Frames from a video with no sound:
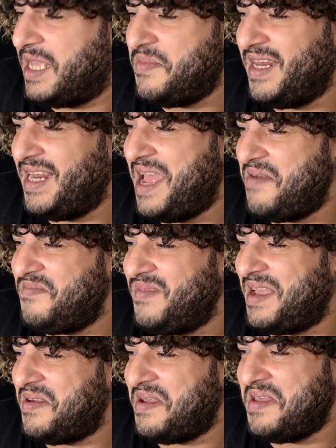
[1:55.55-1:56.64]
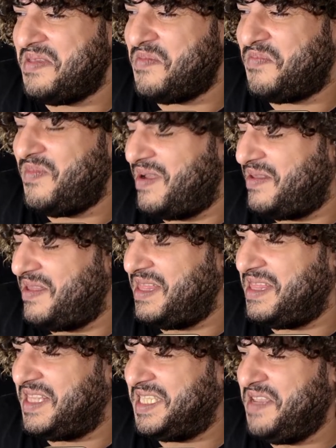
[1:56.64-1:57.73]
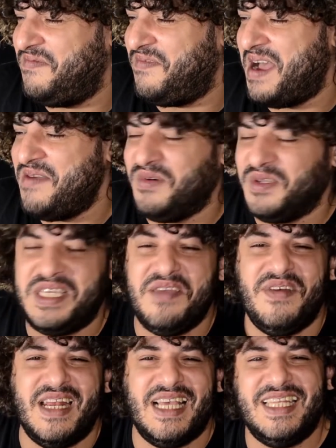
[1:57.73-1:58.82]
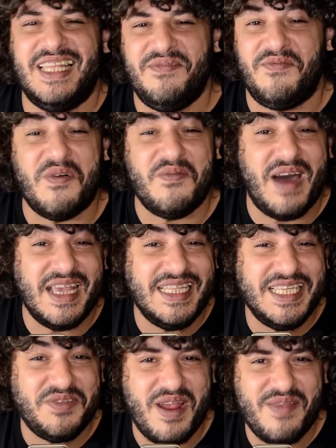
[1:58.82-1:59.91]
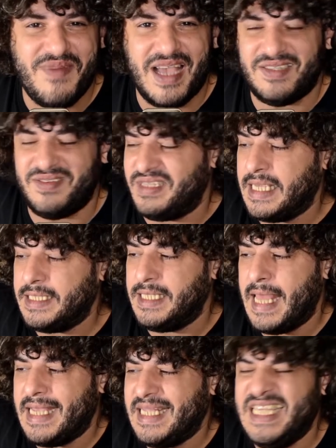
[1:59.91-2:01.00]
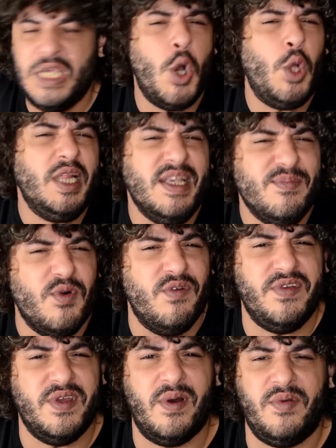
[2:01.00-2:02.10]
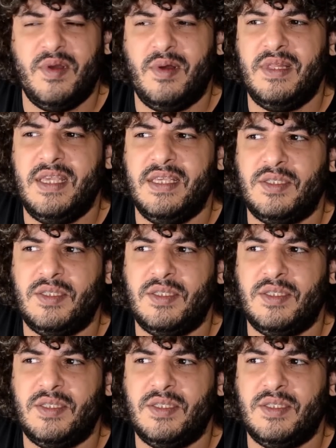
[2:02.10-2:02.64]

I mean, the c5 was given as or by these grandmasters as like the only move, the only